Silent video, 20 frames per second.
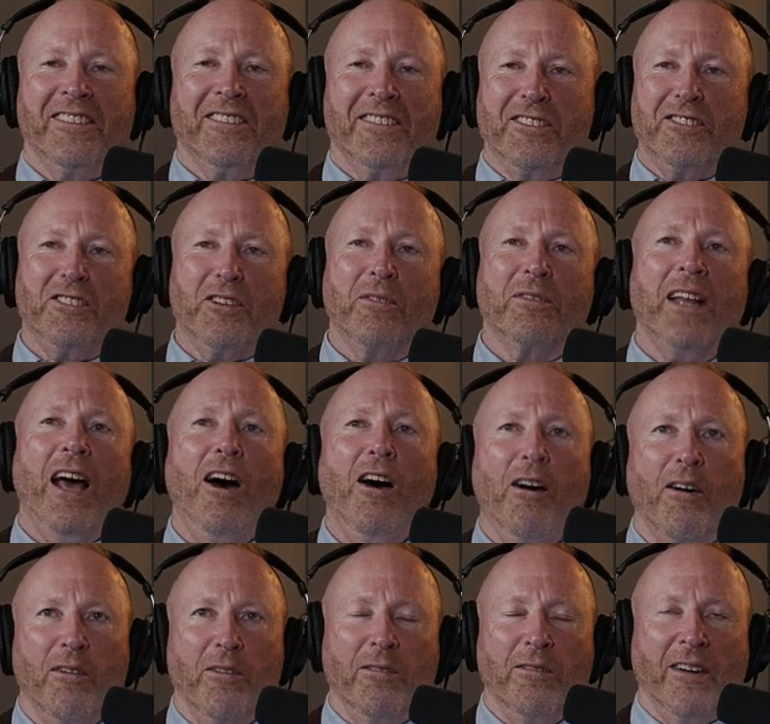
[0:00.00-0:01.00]
so
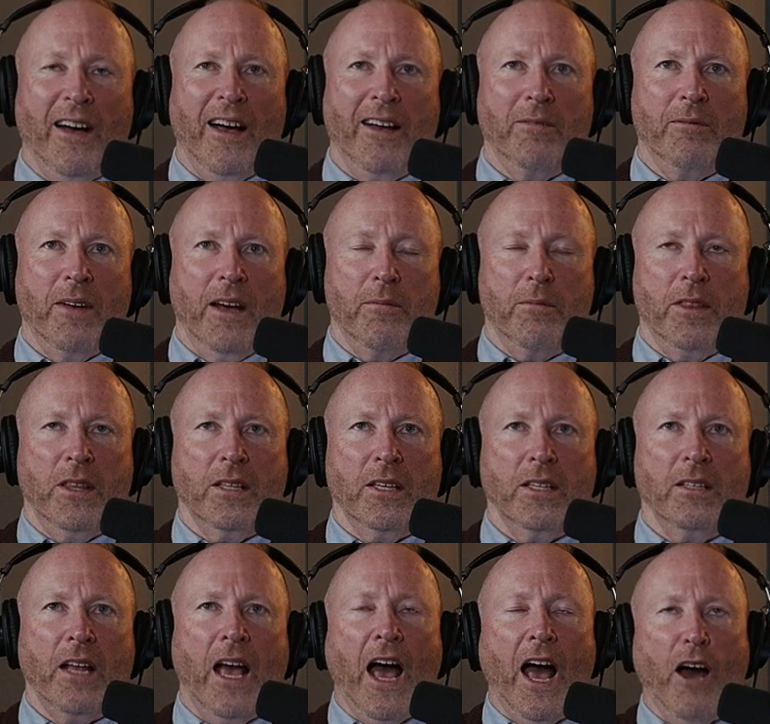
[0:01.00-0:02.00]
now I'm I'm
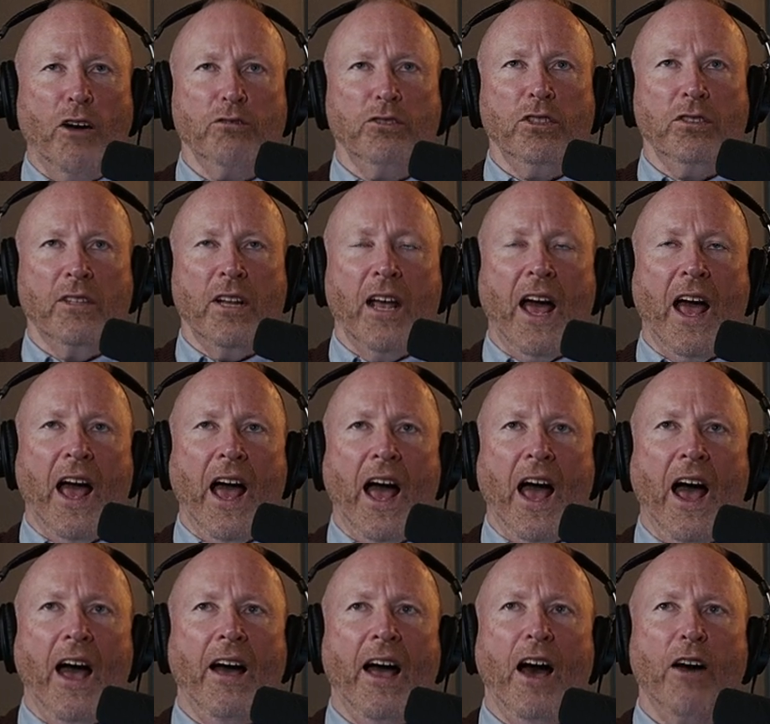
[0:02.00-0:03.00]
thinking how
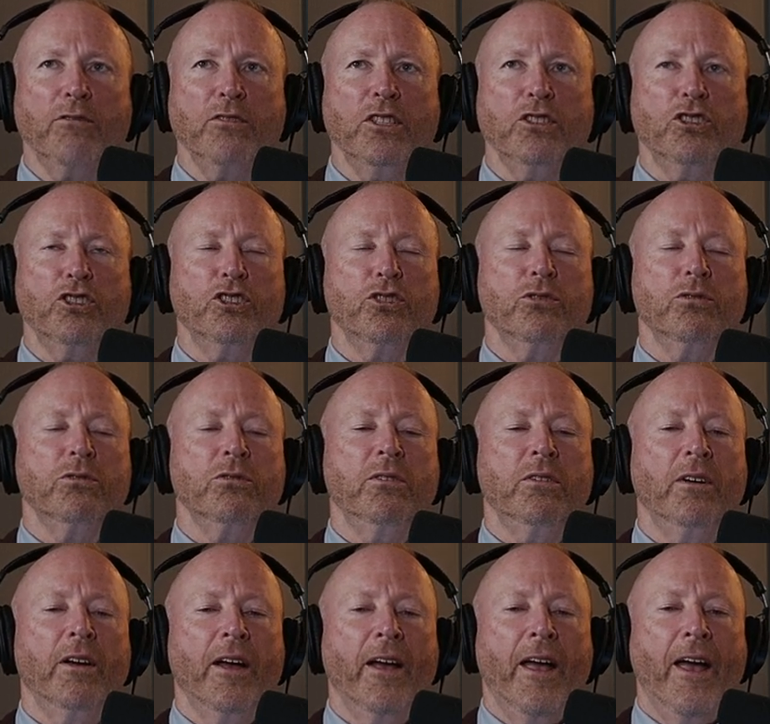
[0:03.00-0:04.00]
how did
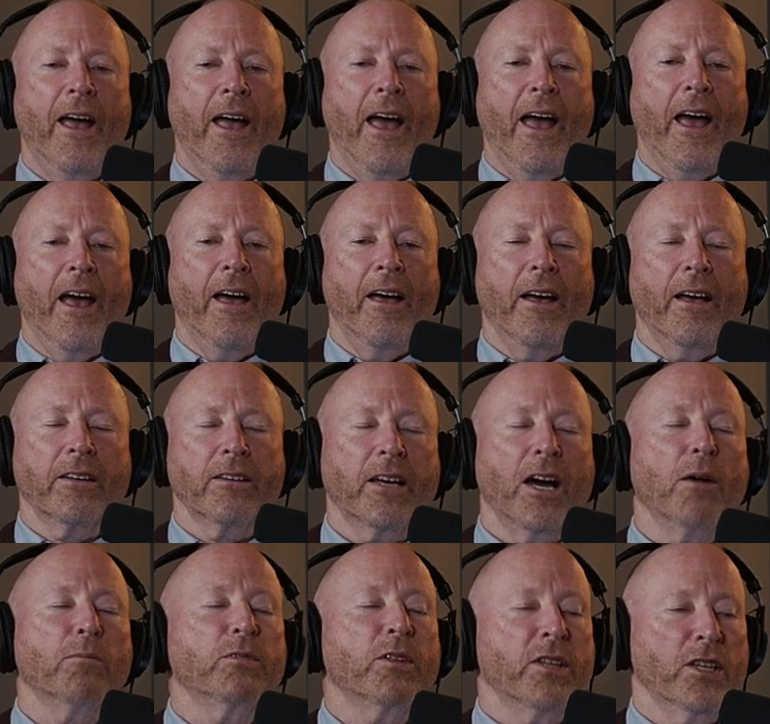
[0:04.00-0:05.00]
you
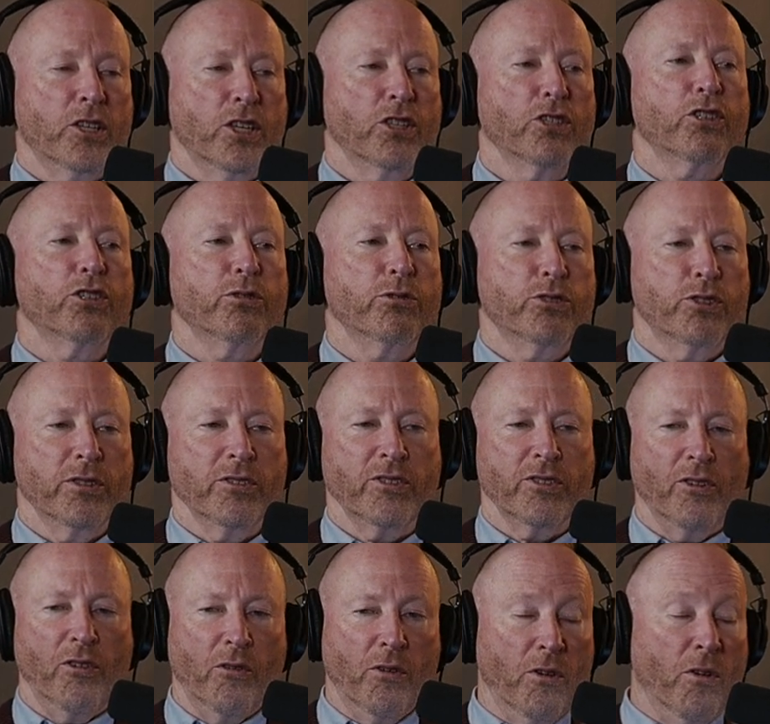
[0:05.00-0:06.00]
come to the conclusions,
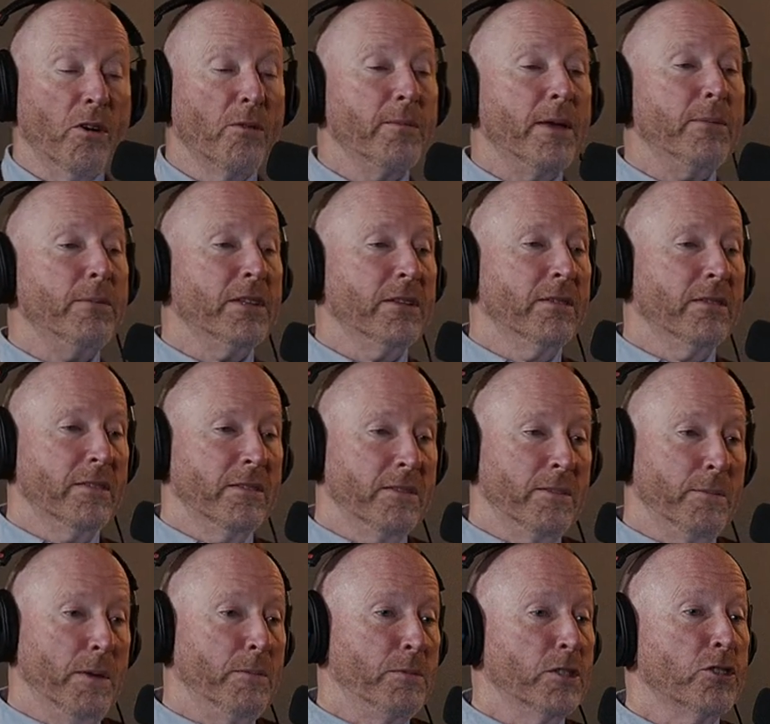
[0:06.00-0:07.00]
or or maybe
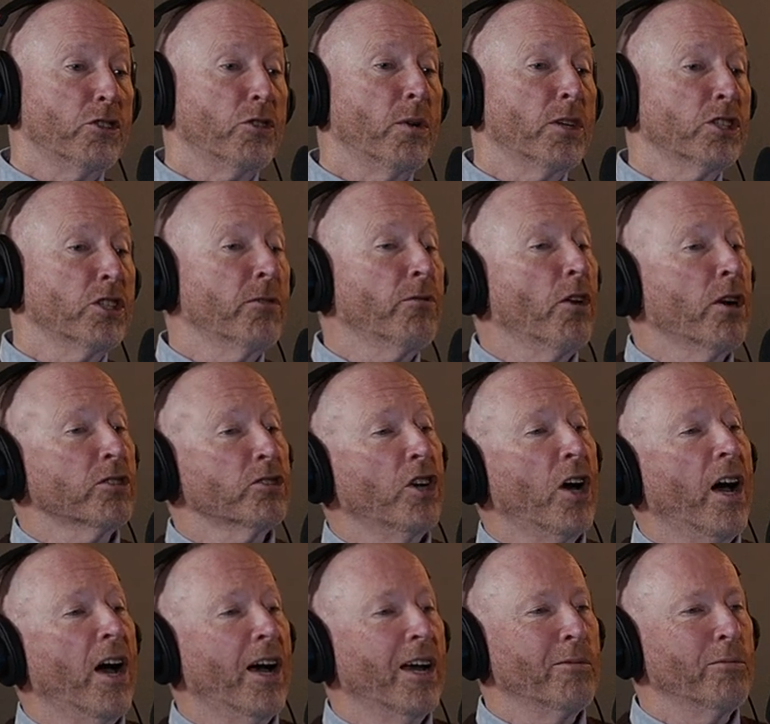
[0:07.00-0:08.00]
maybe this is a question of our
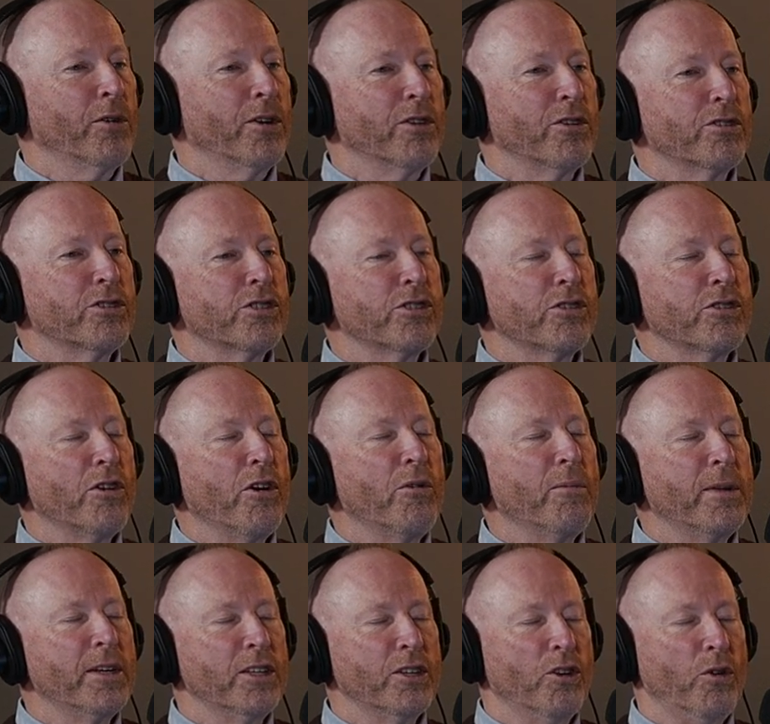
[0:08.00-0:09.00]
time where there's so
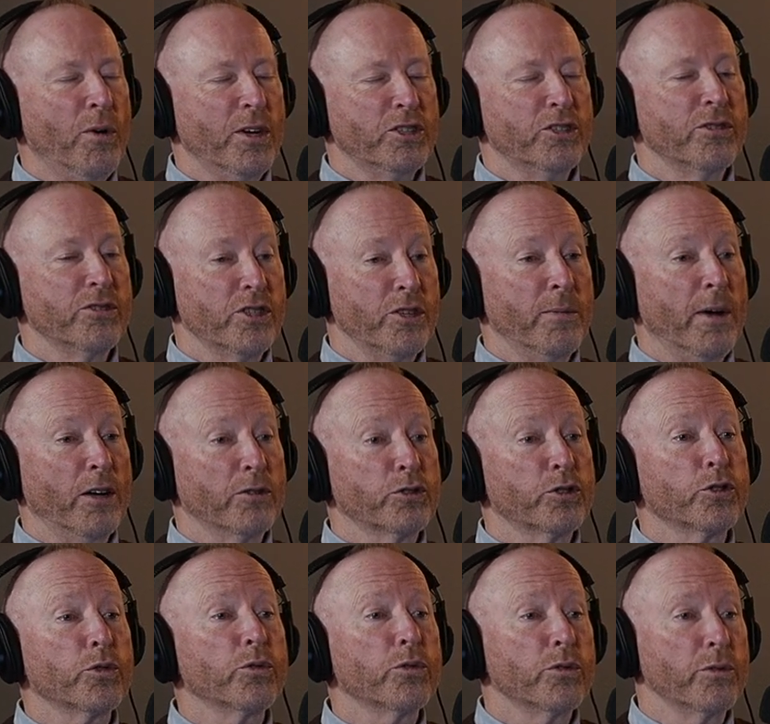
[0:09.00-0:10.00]
many questions about
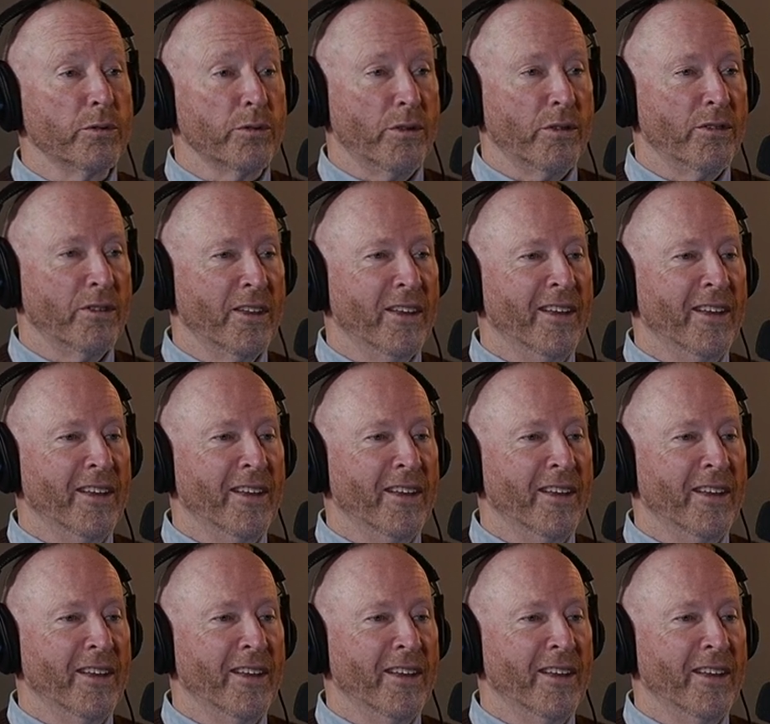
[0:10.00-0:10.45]
truth